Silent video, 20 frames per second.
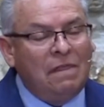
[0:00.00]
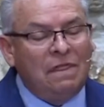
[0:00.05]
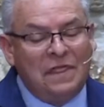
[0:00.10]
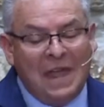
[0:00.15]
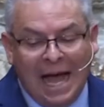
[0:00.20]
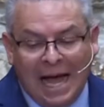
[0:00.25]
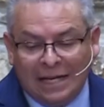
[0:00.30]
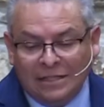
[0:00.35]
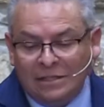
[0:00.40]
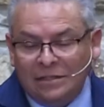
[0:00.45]

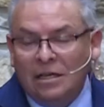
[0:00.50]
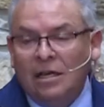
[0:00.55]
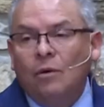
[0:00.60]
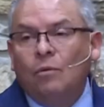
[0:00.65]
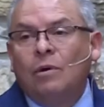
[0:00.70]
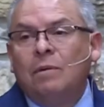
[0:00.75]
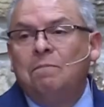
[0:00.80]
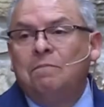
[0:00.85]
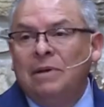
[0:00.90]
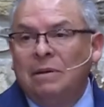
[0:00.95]
That's
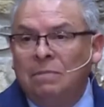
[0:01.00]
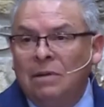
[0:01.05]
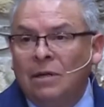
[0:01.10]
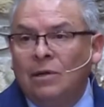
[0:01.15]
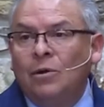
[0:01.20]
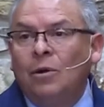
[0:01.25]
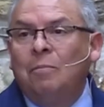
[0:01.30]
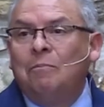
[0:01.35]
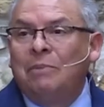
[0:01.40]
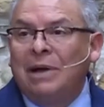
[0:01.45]
what
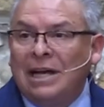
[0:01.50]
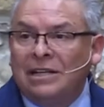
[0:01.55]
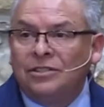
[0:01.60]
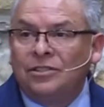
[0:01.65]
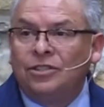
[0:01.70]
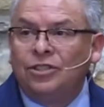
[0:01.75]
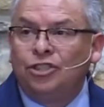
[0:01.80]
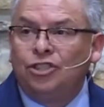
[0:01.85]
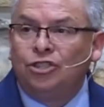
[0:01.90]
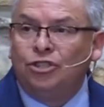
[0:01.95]
biblical
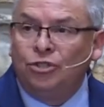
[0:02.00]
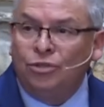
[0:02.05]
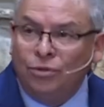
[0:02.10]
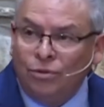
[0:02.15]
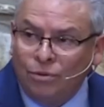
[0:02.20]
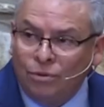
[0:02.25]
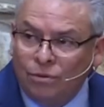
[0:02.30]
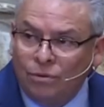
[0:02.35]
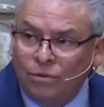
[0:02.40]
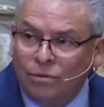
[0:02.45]
pastors
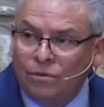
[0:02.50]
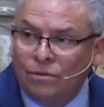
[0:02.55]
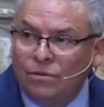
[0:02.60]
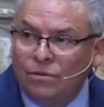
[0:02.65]
do.